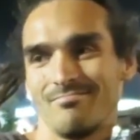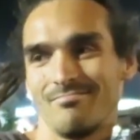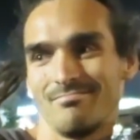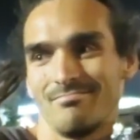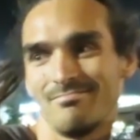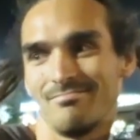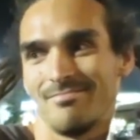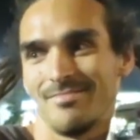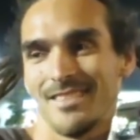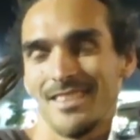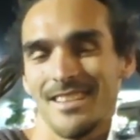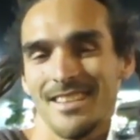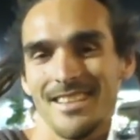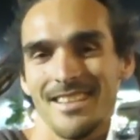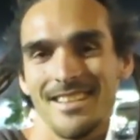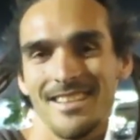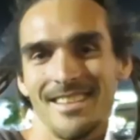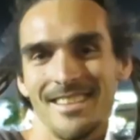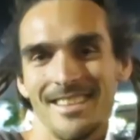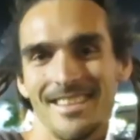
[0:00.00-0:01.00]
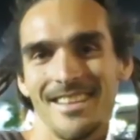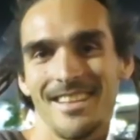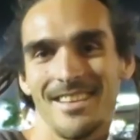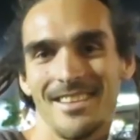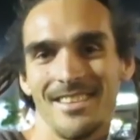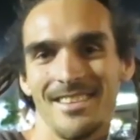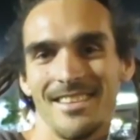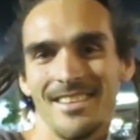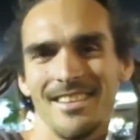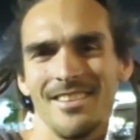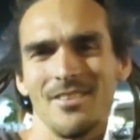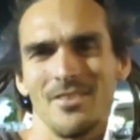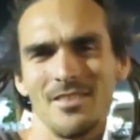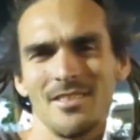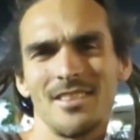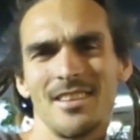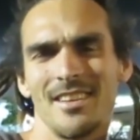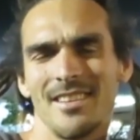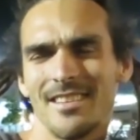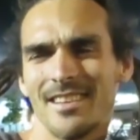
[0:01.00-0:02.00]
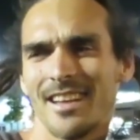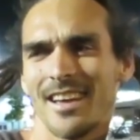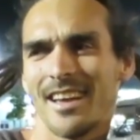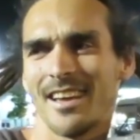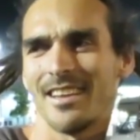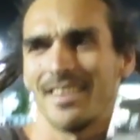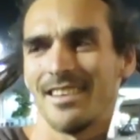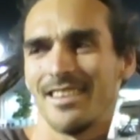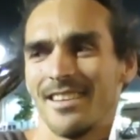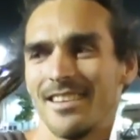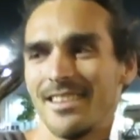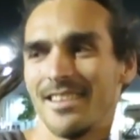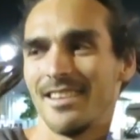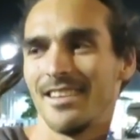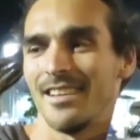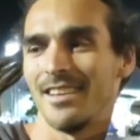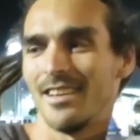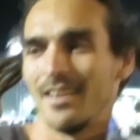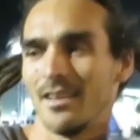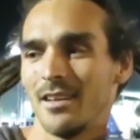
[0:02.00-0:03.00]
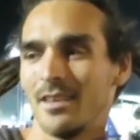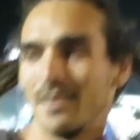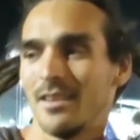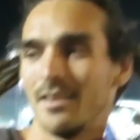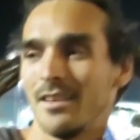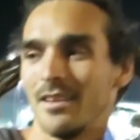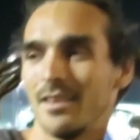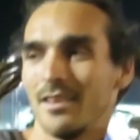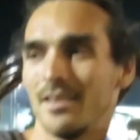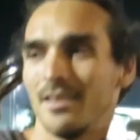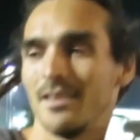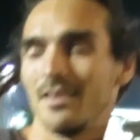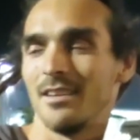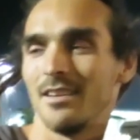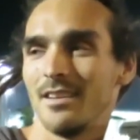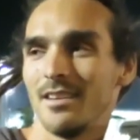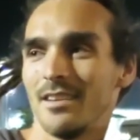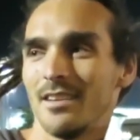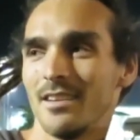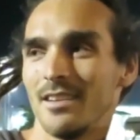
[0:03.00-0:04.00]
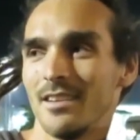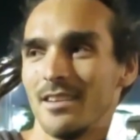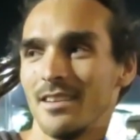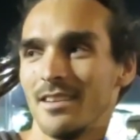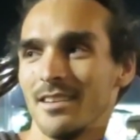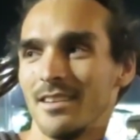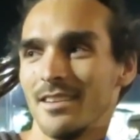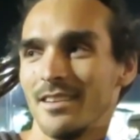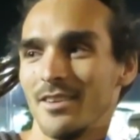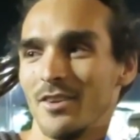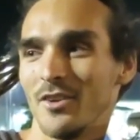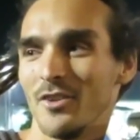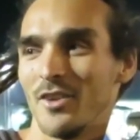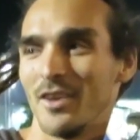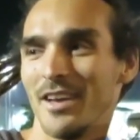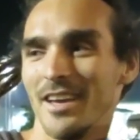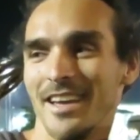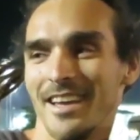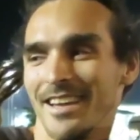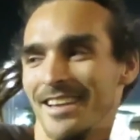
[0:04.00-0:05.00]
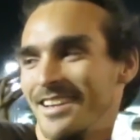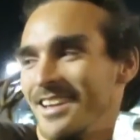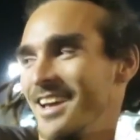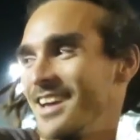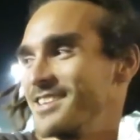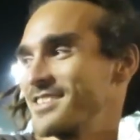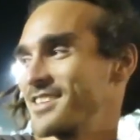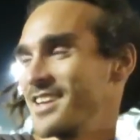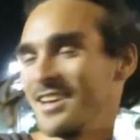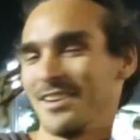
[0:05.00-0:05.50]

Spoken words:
This was a good chat though. Hour, smashed a good hour chat. Car park chat, yeah.